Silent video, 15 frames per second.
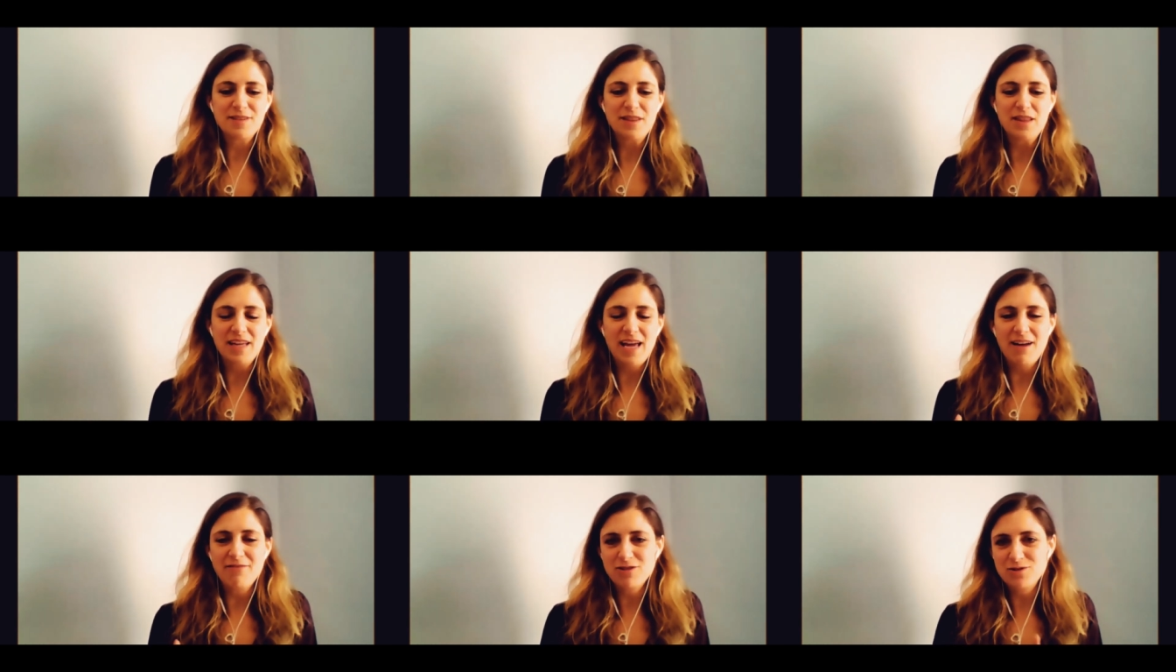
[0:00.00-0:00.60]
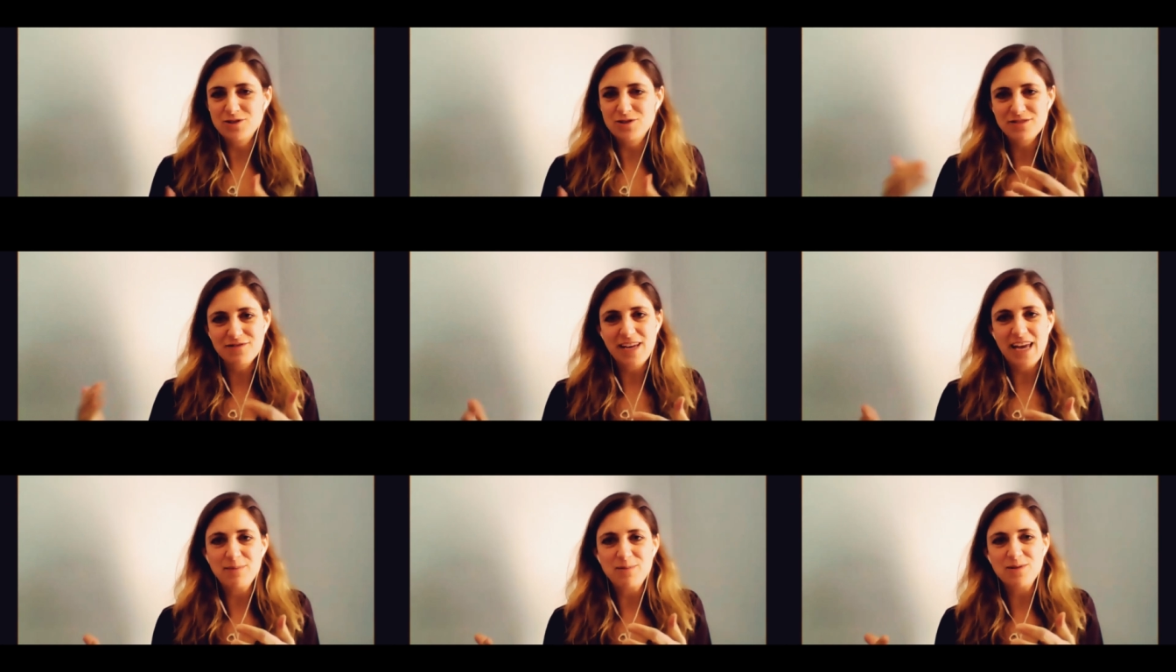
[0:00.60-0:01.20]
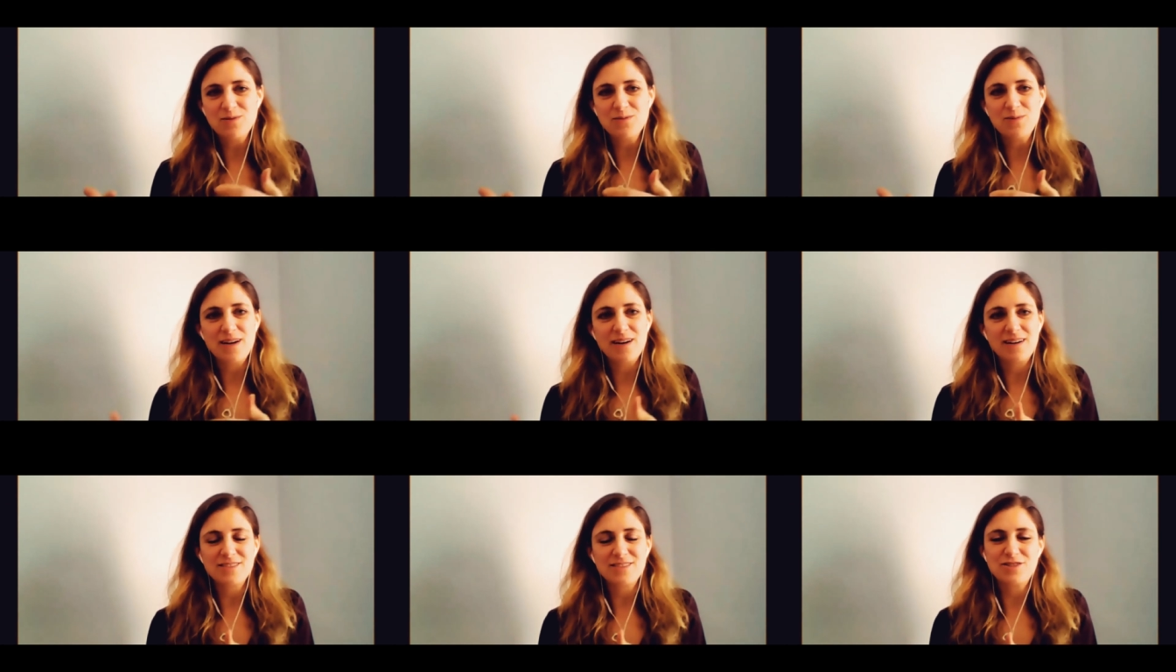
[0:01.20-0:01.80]
the evolution of cable,
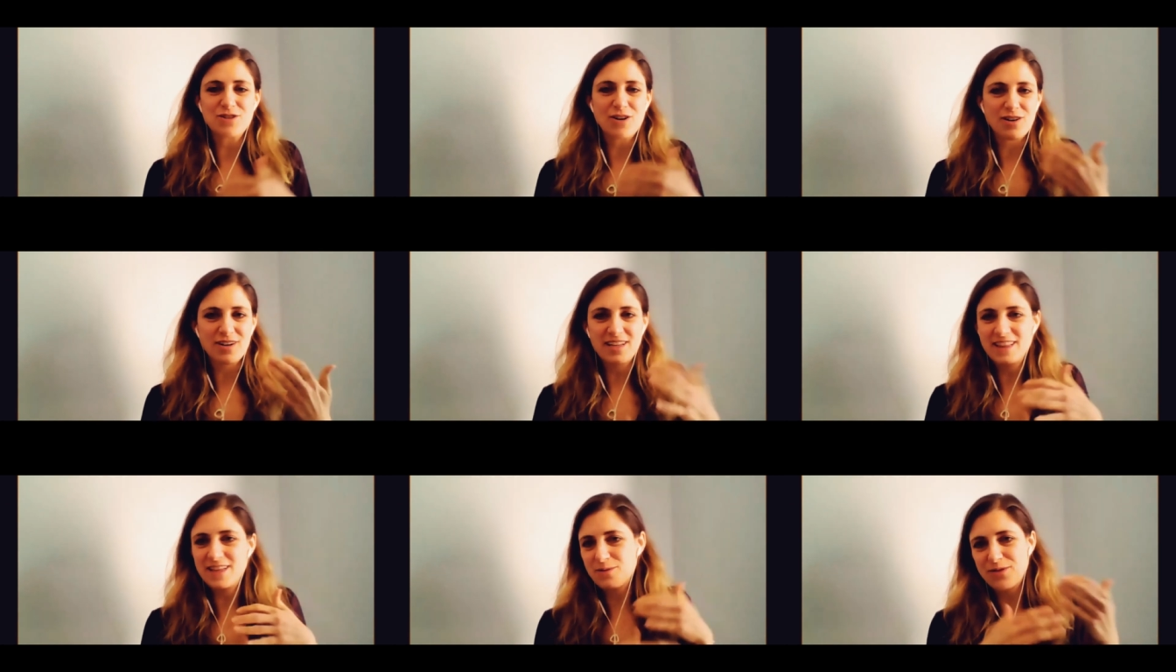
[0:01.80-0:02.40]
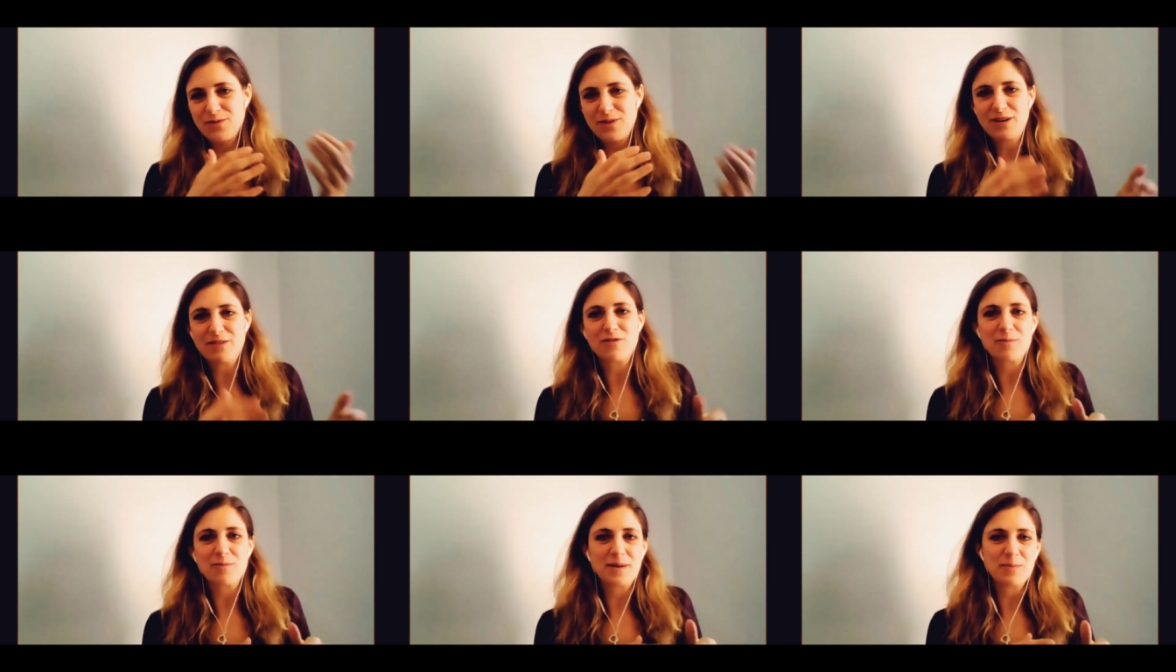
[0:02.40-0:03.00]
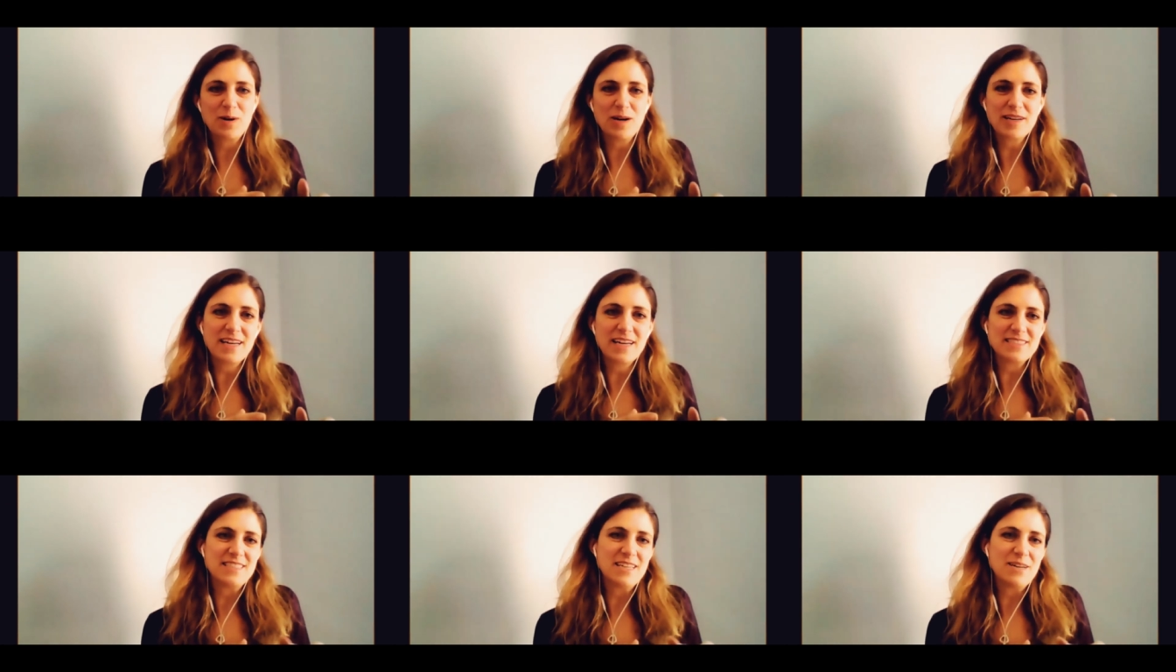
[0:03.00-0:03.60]
where it started, there were 3 or 4 big
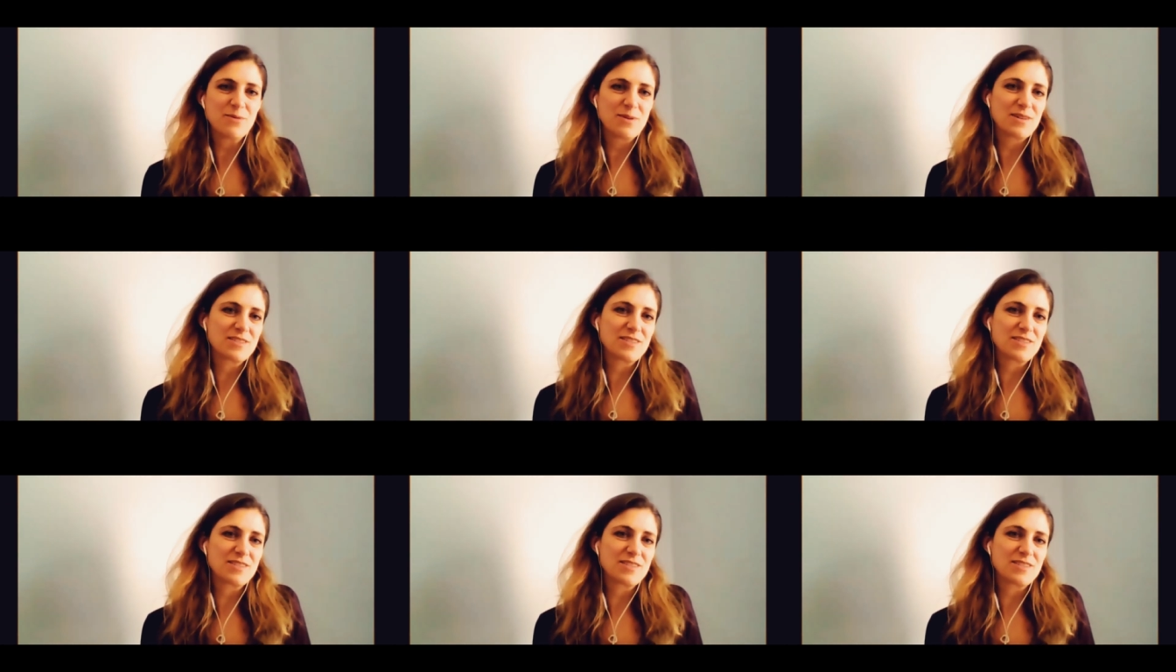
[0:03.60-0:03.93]
broadcast networks,